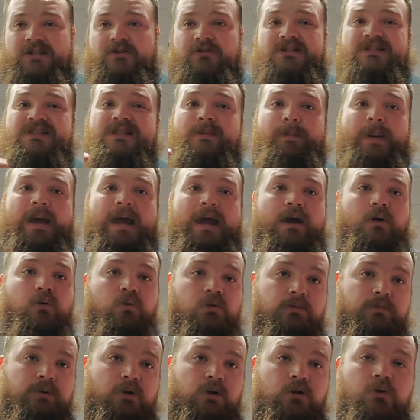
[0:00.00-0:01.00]
There is the
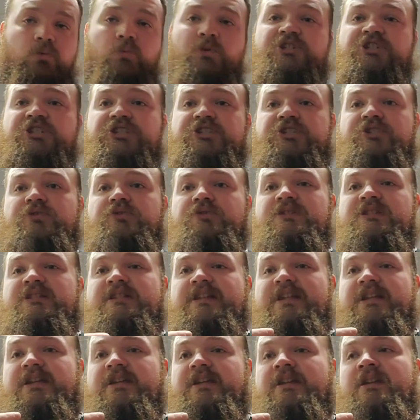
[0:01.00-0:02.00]
power bar, which is used
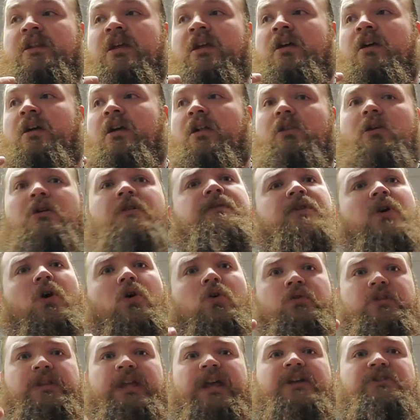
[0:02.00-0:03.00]
in a lot of the
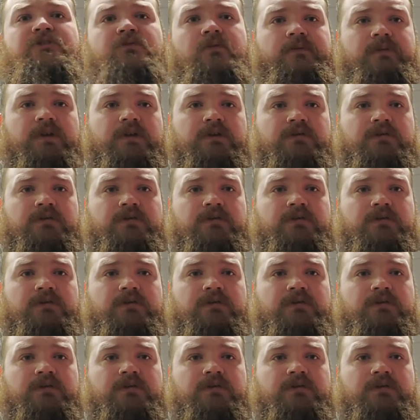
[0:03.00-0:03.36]
all-natural